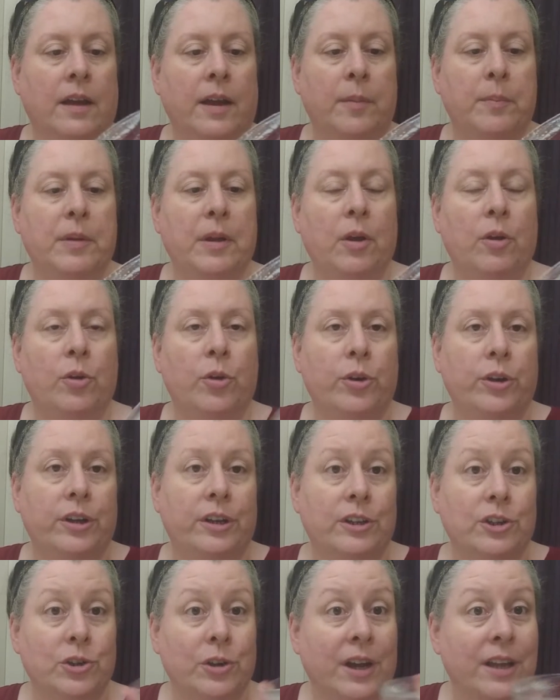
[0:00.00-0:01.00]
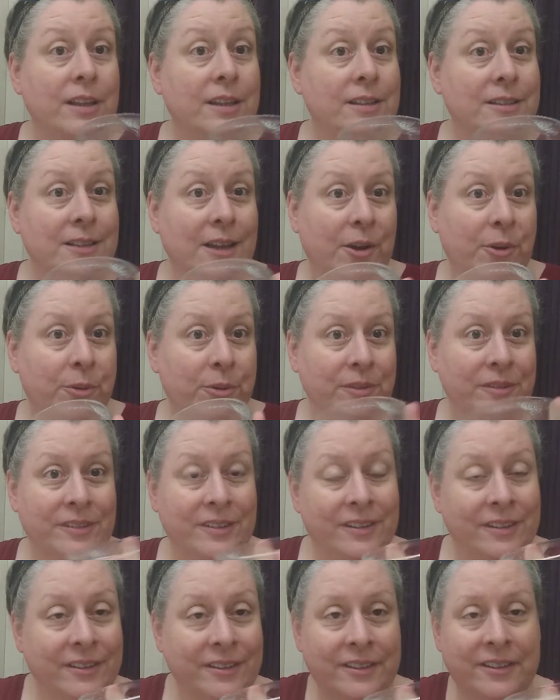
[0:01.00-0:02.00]
I'm now going to try this out.
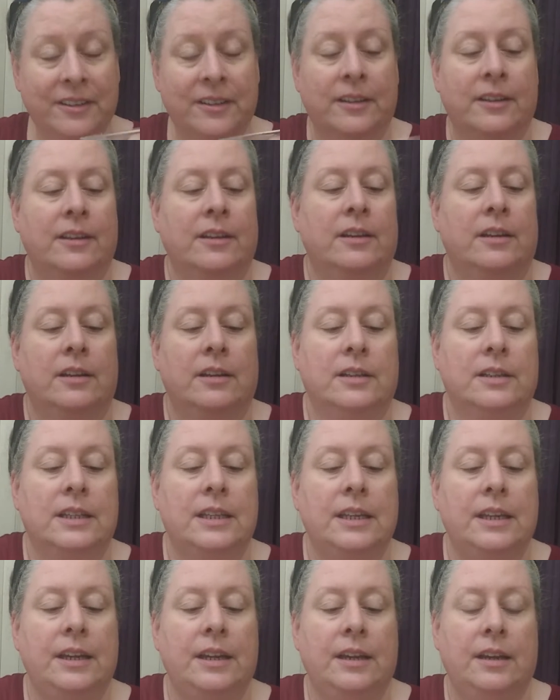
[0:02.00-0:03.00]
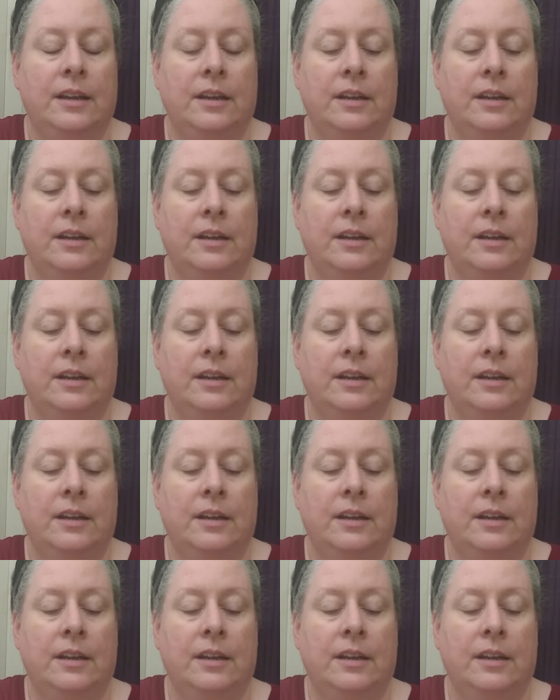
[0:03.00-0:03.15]
The